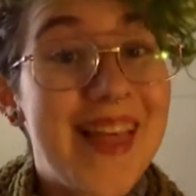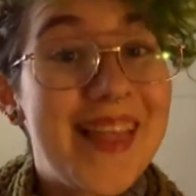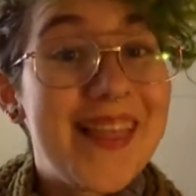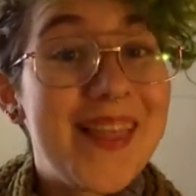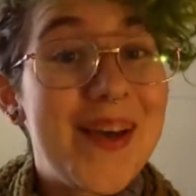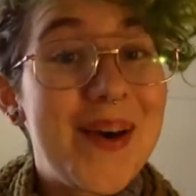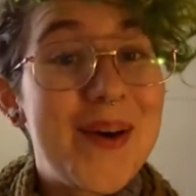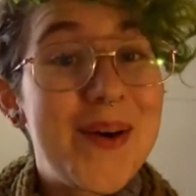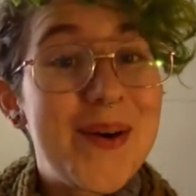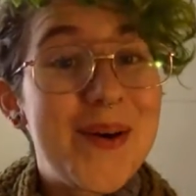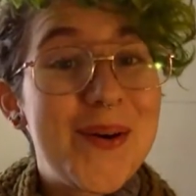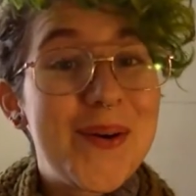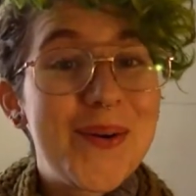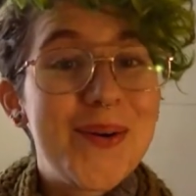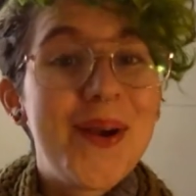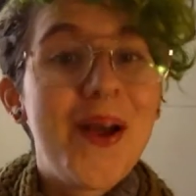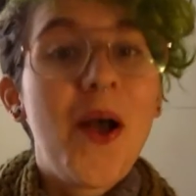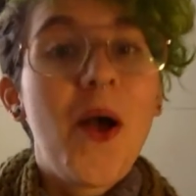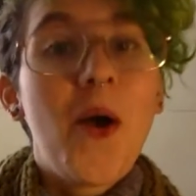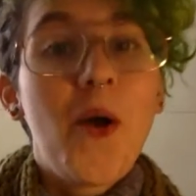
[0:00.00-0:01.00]
Hello,
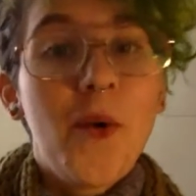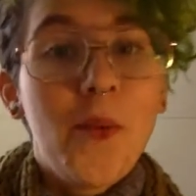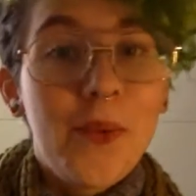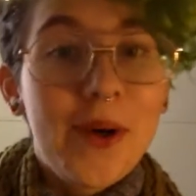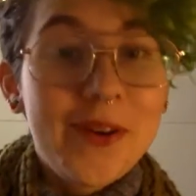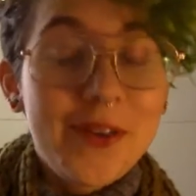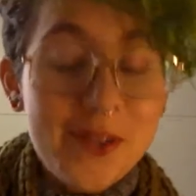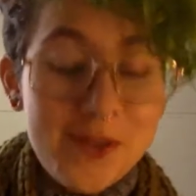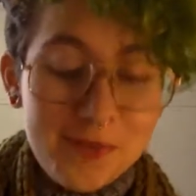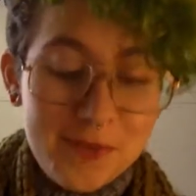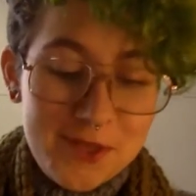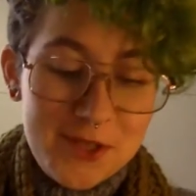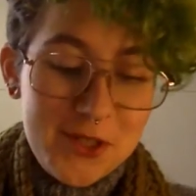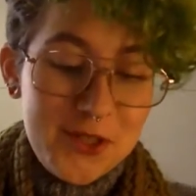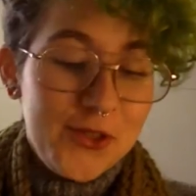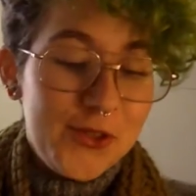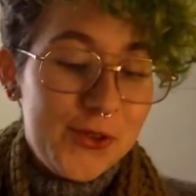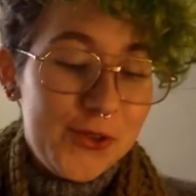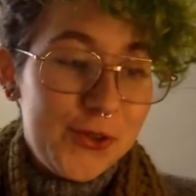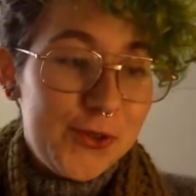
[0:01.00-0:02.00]
welcome
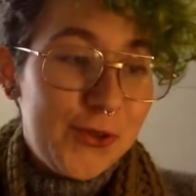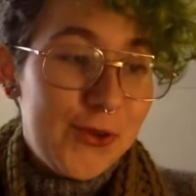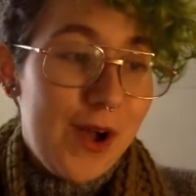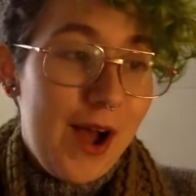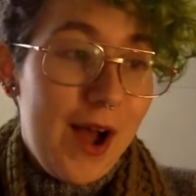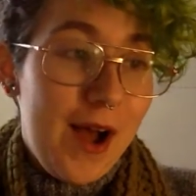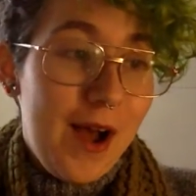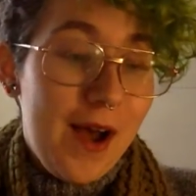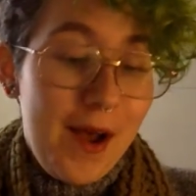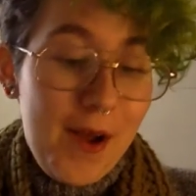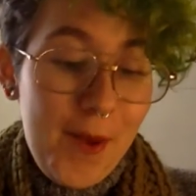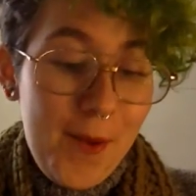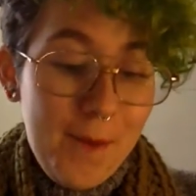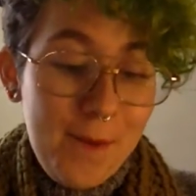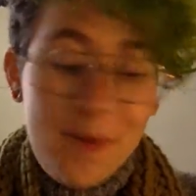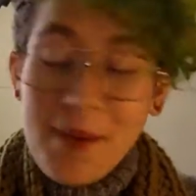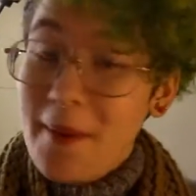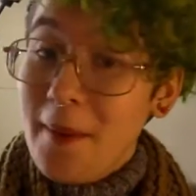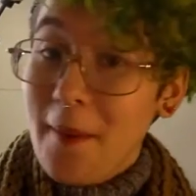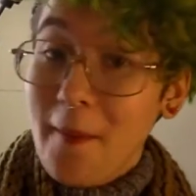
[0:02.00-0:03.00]
to
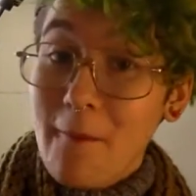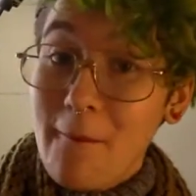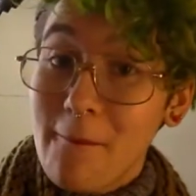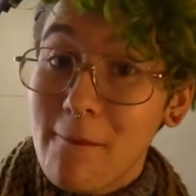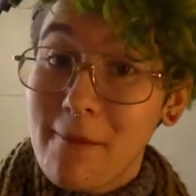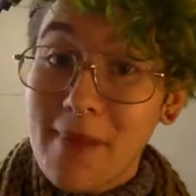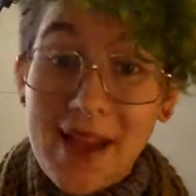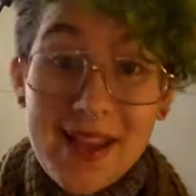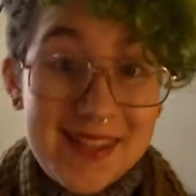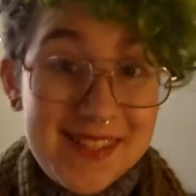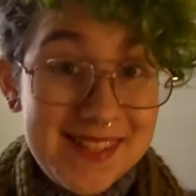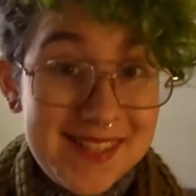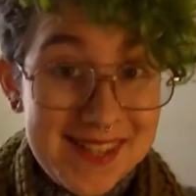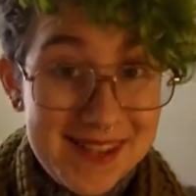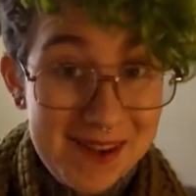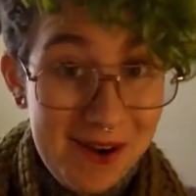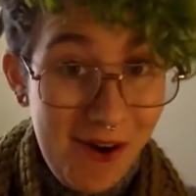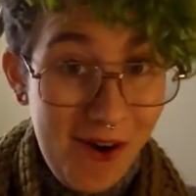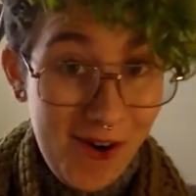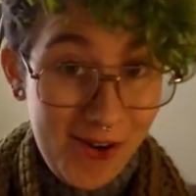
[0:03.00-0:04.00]
my
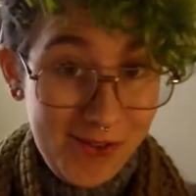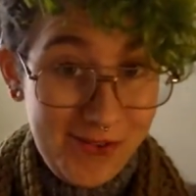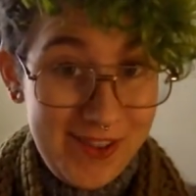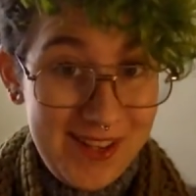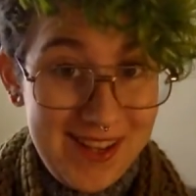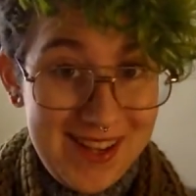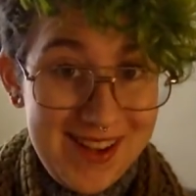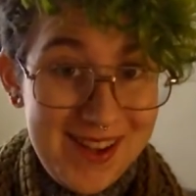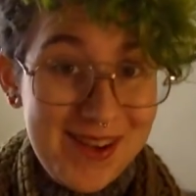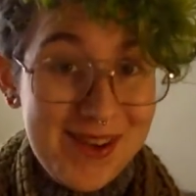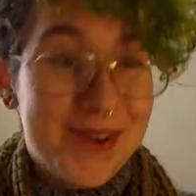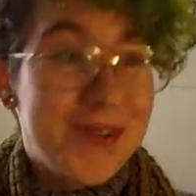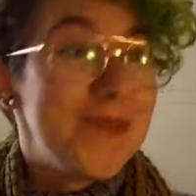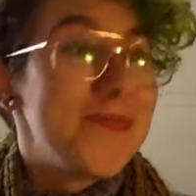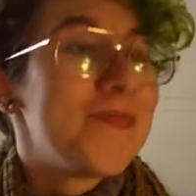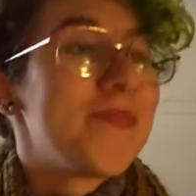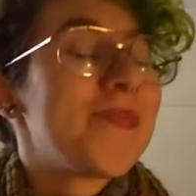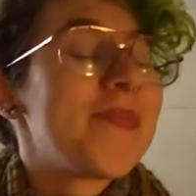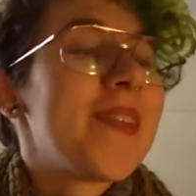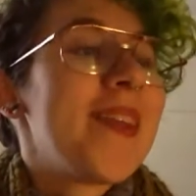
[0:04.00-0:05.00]
tea haul video.
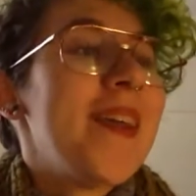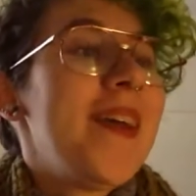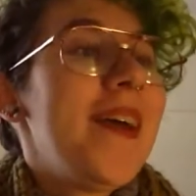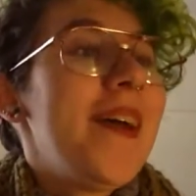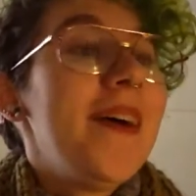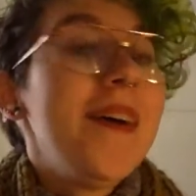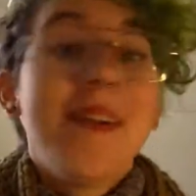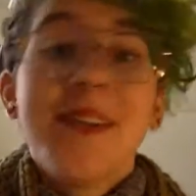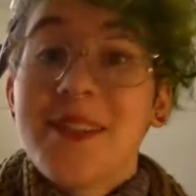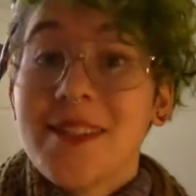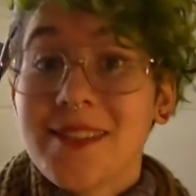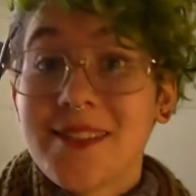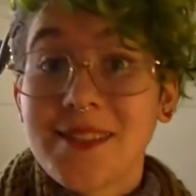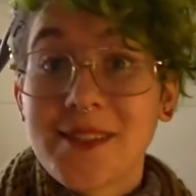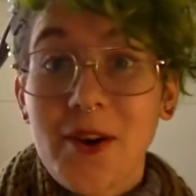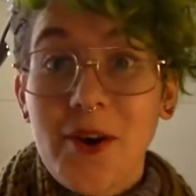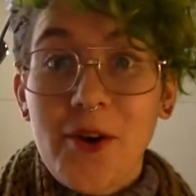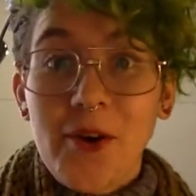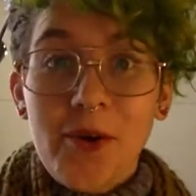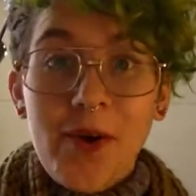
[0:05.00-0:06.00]

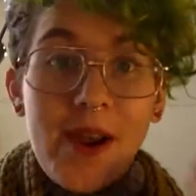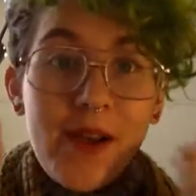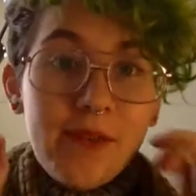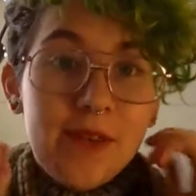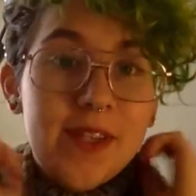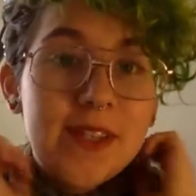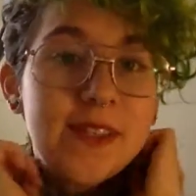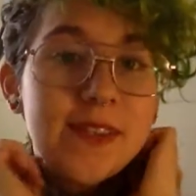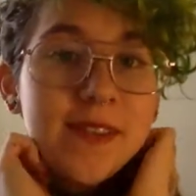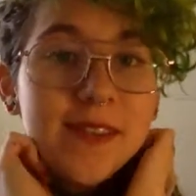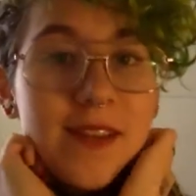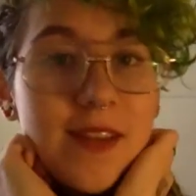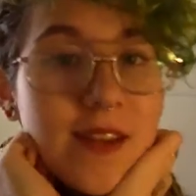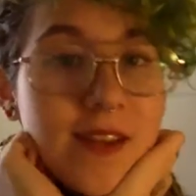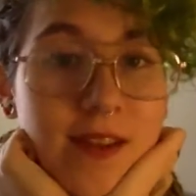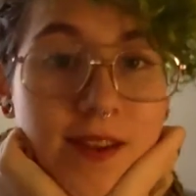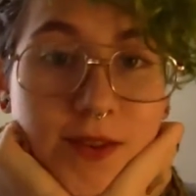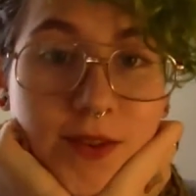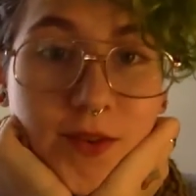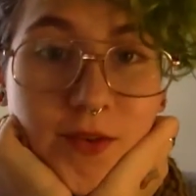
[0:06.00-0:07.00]
So I
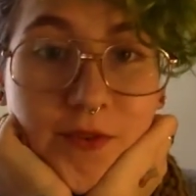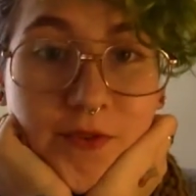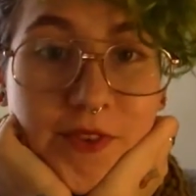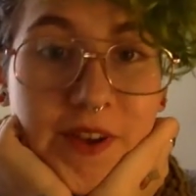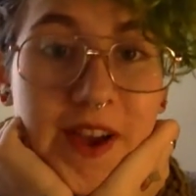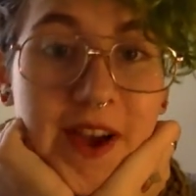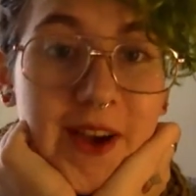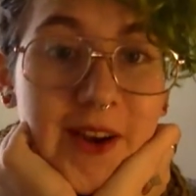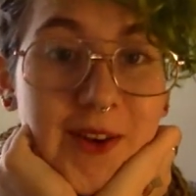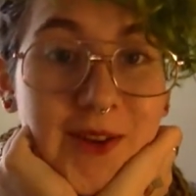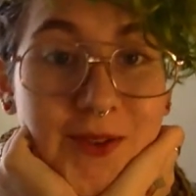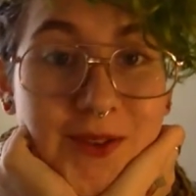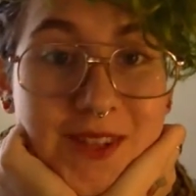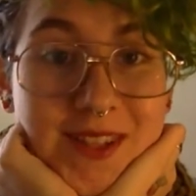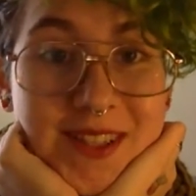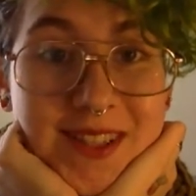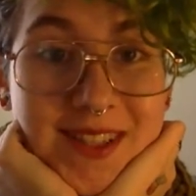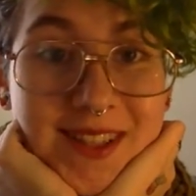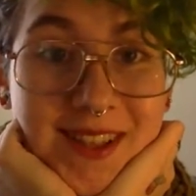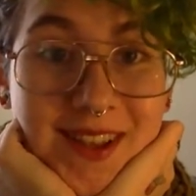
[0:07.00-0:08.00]
recently
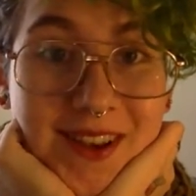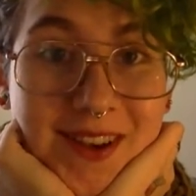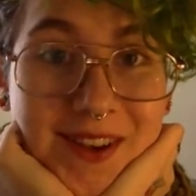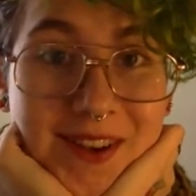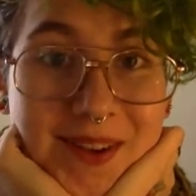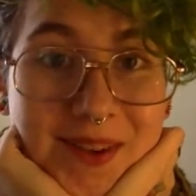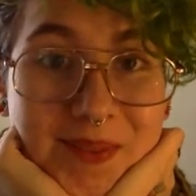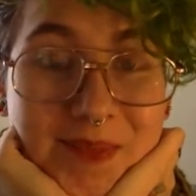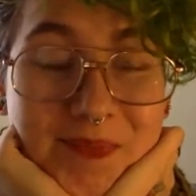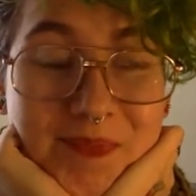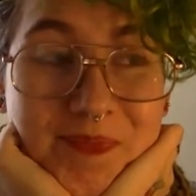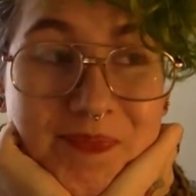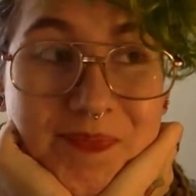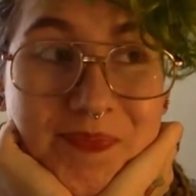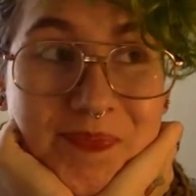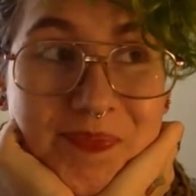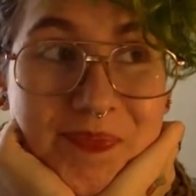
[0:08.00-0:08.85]
found, well,